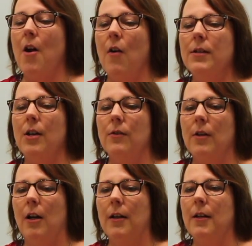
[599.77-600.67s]
No, I don't.
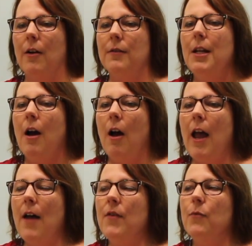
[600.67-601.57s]
I I
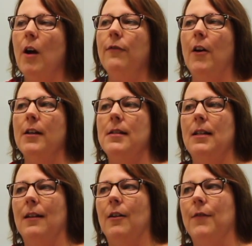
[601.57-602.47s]
have a rough
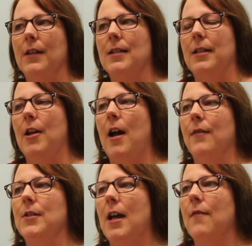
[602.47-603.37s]
idea, obviously, you
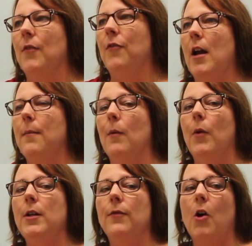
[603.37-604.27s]
have to have frame. And
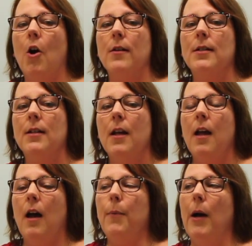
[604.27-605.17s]
when you've got
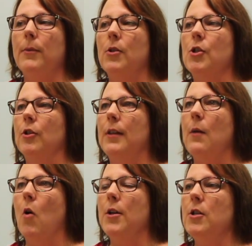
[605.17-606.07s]
a publisher,
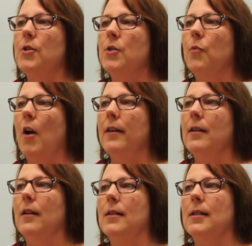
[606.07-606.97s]
they want you to write
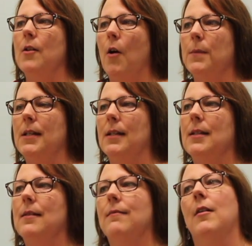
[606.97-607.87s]
a synopsis
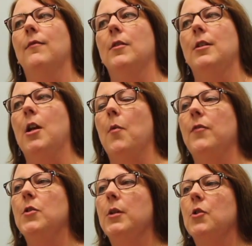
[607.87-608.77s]
of a, you know, if
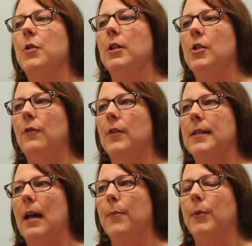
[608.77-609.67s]
you're doing a trilogy, for
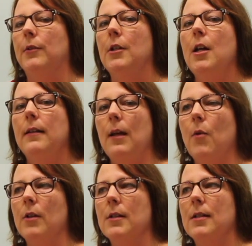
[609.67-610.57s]
example, they
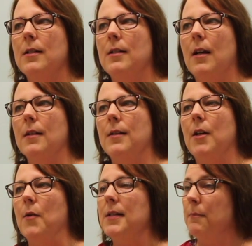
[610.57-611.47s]
want, a, uh, you
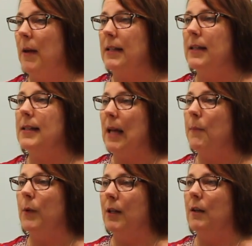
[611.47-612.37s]
know, basically a
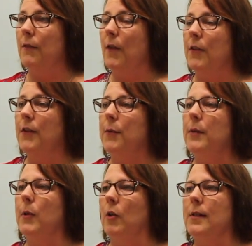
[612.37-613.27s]
summary of the
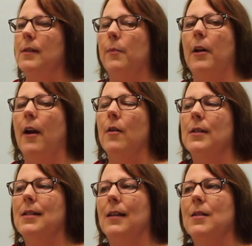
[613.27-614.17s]
three books, but I
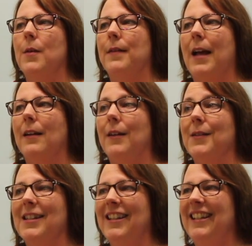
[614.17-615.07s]
don't stick to it that
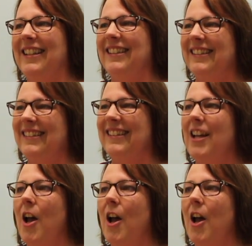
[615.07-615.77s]
closely. Yeah.